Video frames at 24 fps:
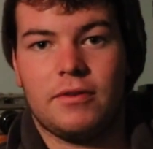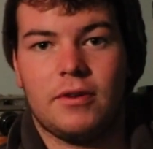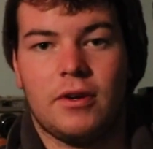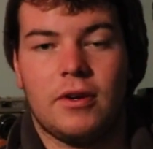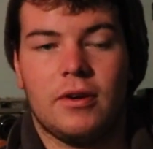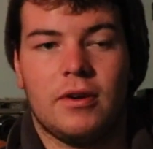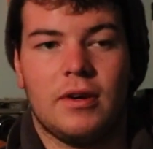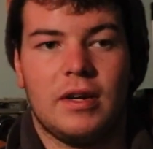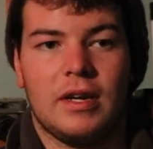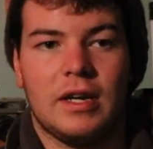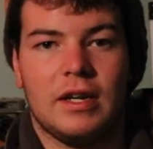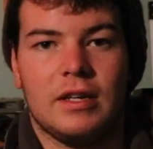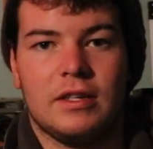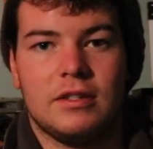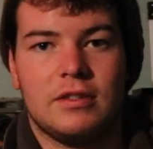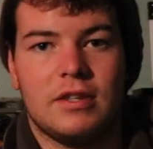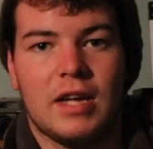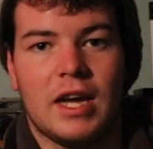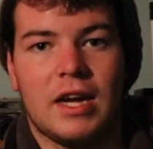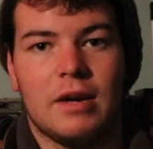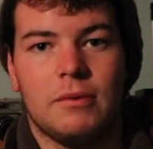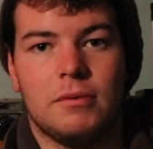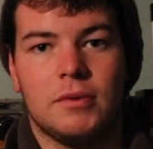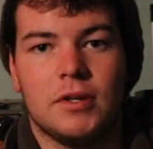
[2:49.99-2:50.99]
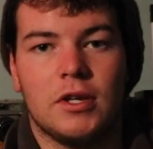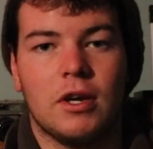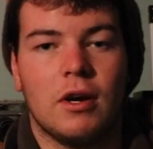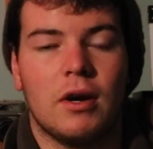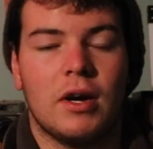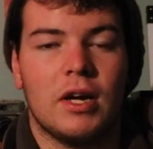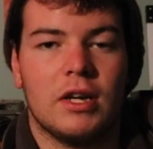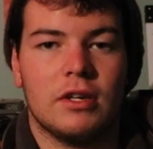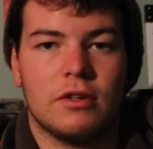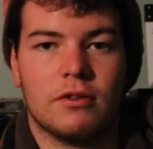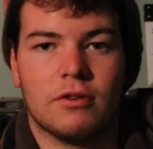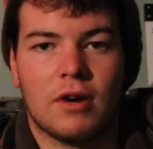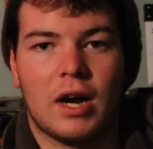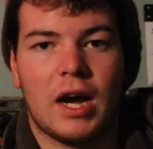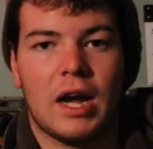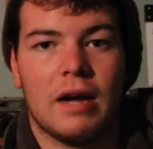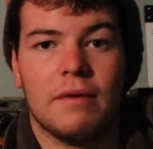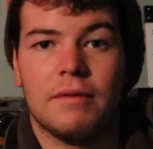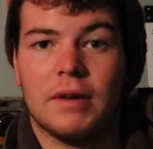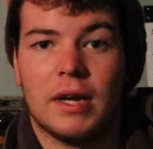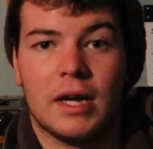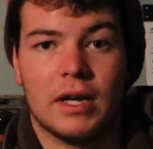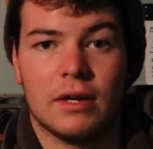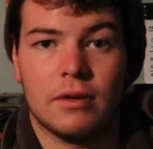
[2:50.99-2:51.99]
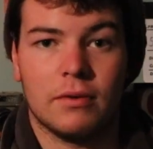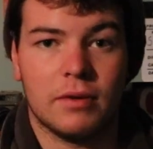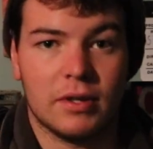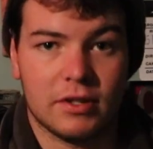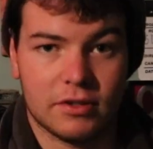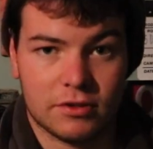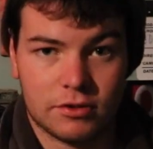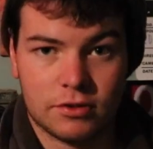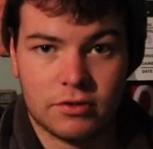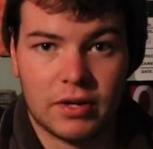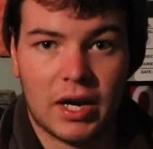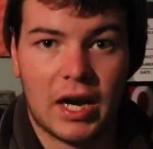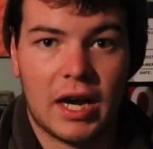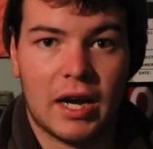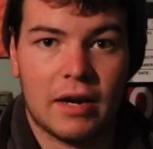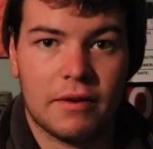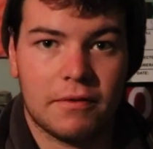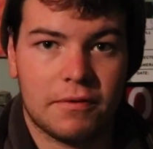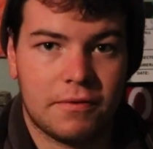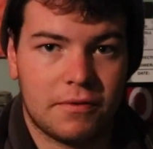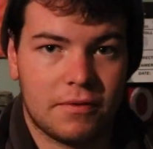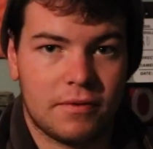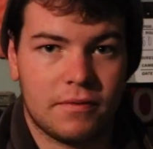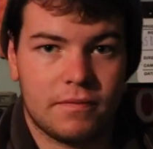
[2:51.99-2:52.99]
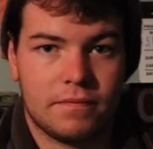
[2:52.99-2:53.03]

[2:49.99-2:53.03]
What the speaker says: So each day we'd go out and drive, and I'd always drive